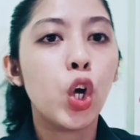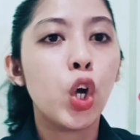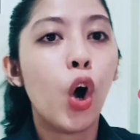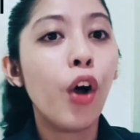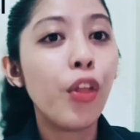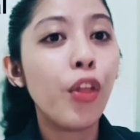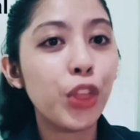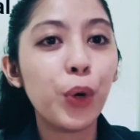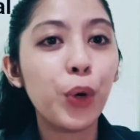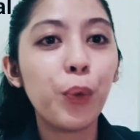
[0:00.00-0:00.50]

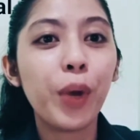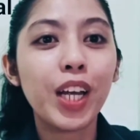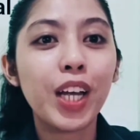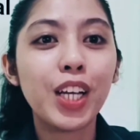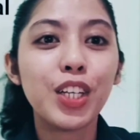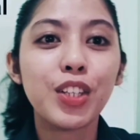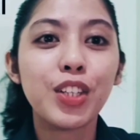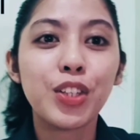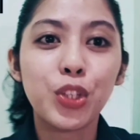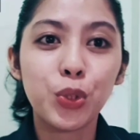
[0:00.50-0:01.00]
on the way
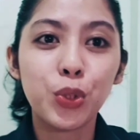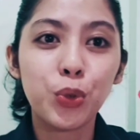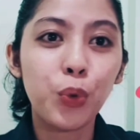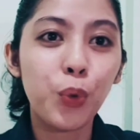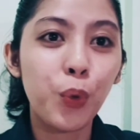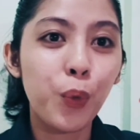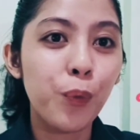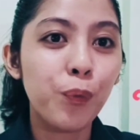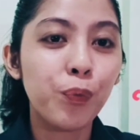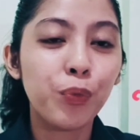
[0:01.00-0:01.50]
to
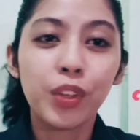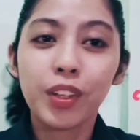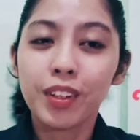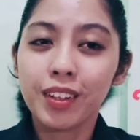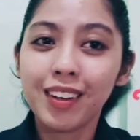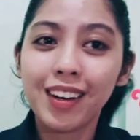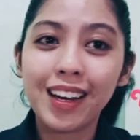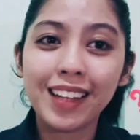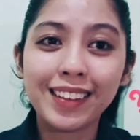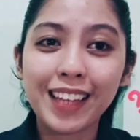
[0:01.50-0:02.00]

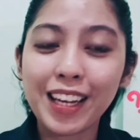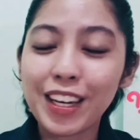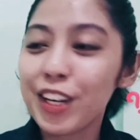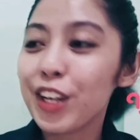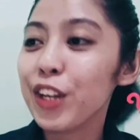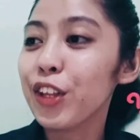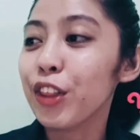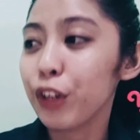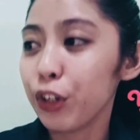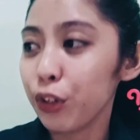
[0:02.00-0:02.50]

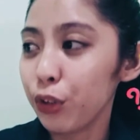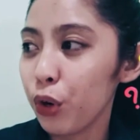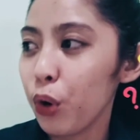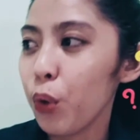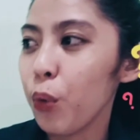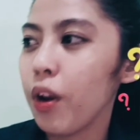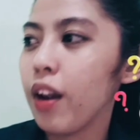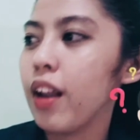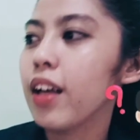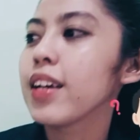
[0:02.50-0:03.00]
attaining their goal.